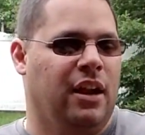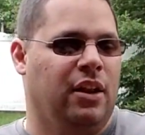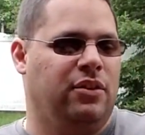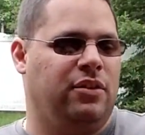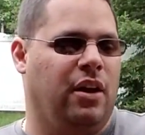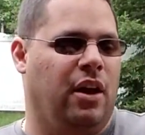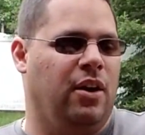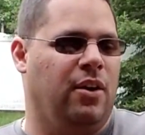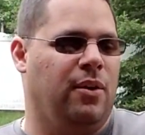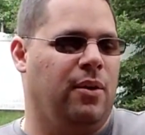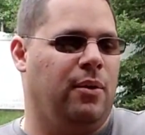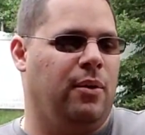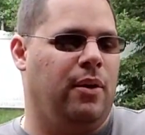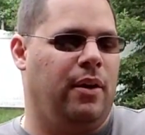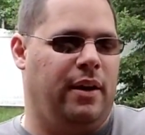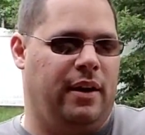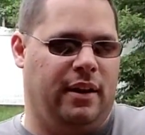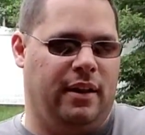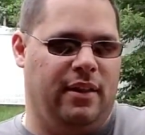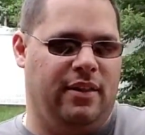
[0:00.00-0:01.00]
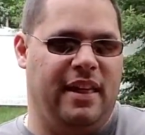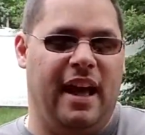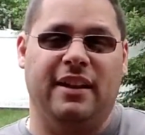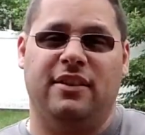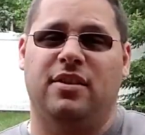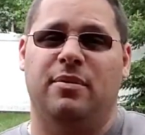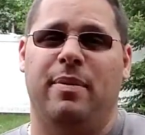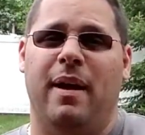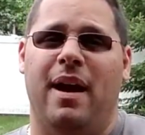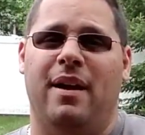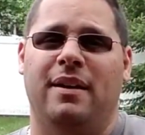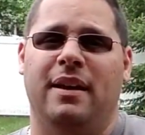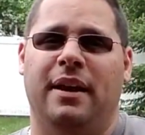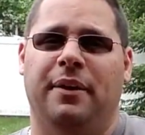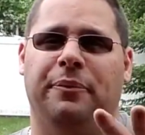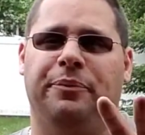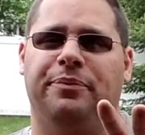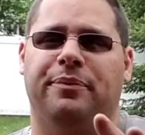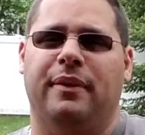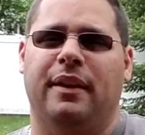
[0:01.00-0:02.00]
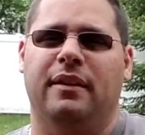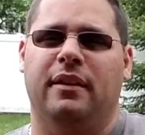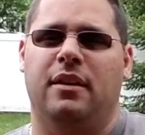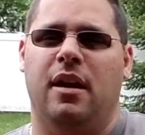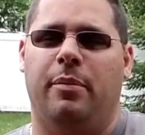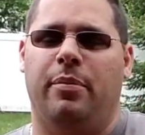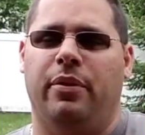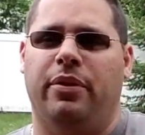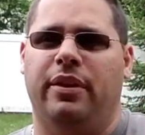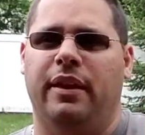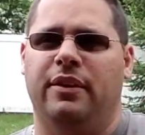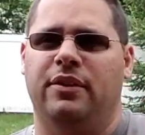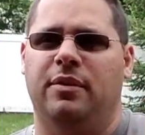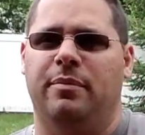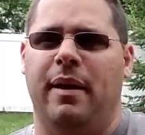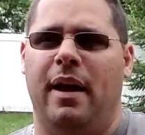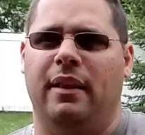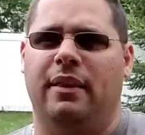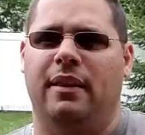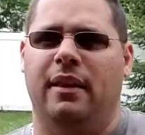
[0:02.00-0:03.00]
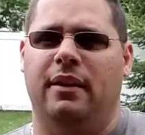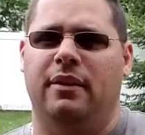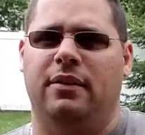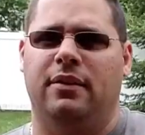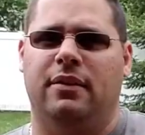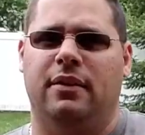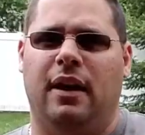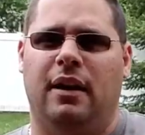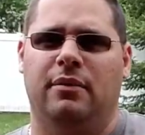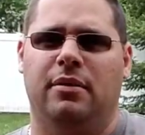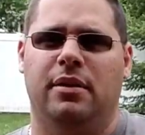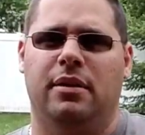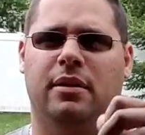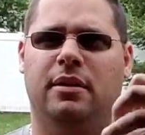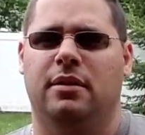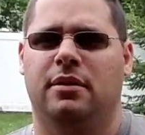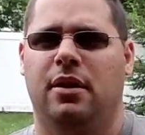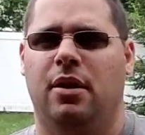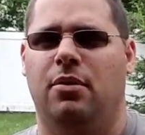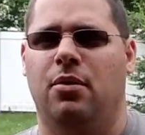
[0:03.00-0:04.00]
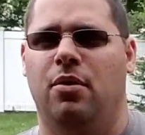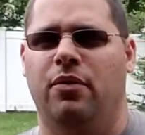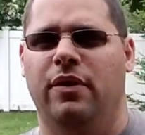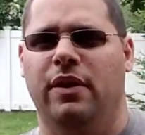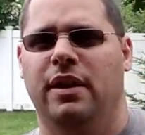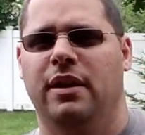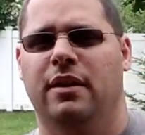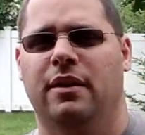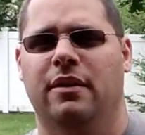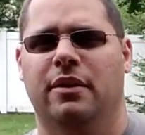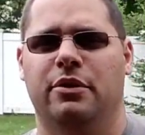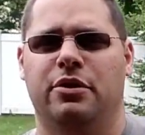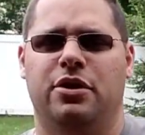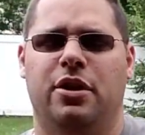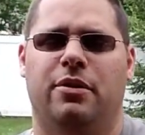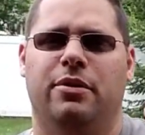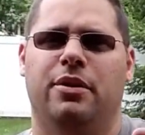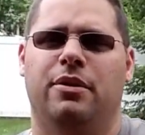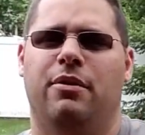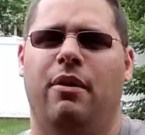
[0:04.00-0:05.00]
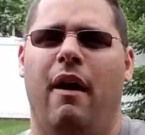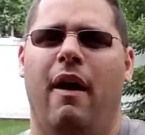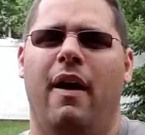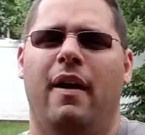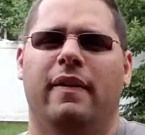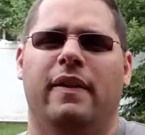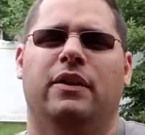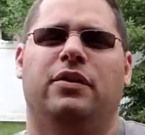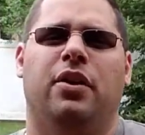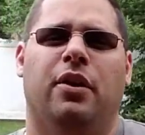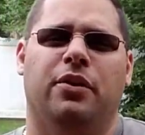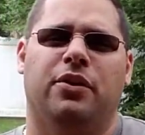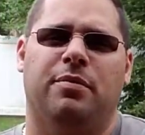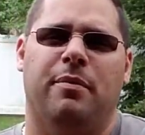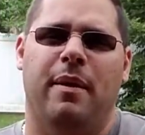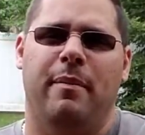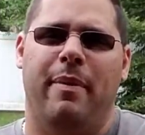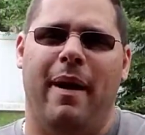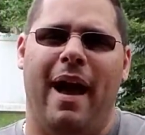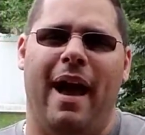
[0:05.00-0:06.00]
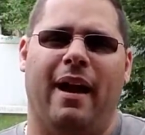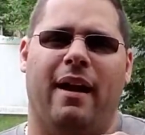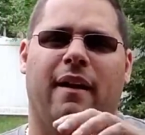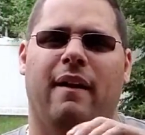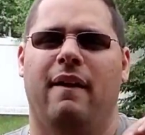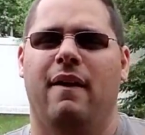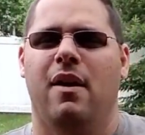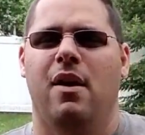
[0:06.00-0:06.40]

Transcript: So that's about it. A couple things about this. I'm going to go over here and show you. This hurts my back.